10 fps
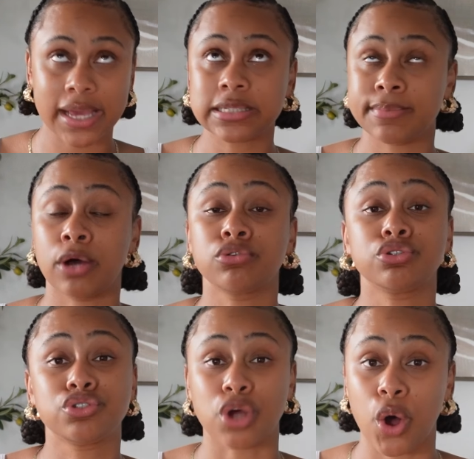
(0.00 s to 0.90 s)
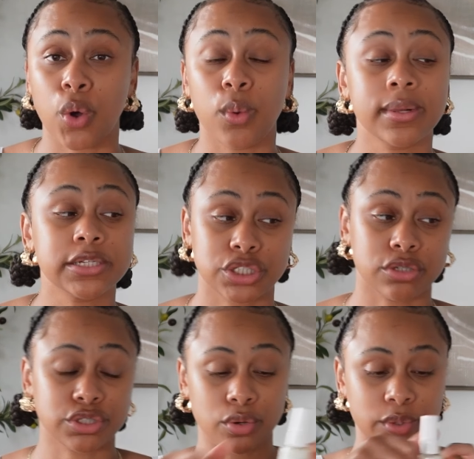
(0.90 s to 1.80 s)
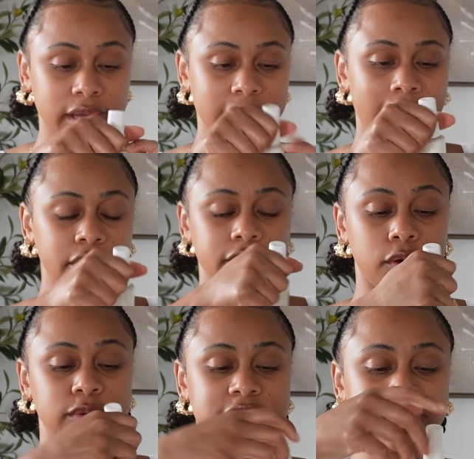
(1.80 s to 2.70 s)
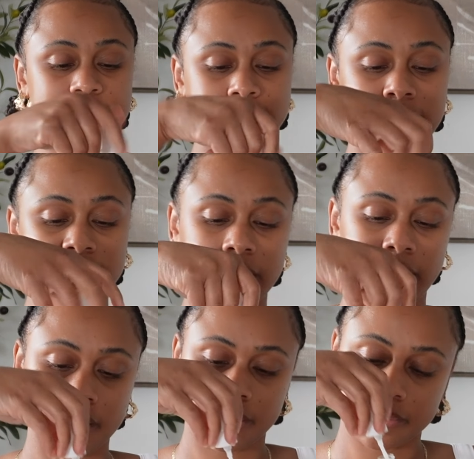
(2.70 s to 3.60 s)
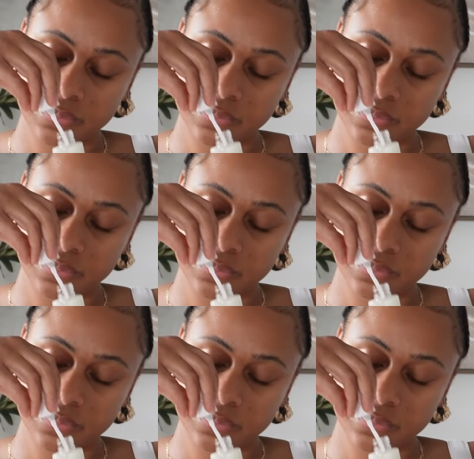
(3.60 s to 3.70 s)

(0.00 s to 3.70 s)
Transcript: It smelled so, so, so good. I don't even know what this one smells like.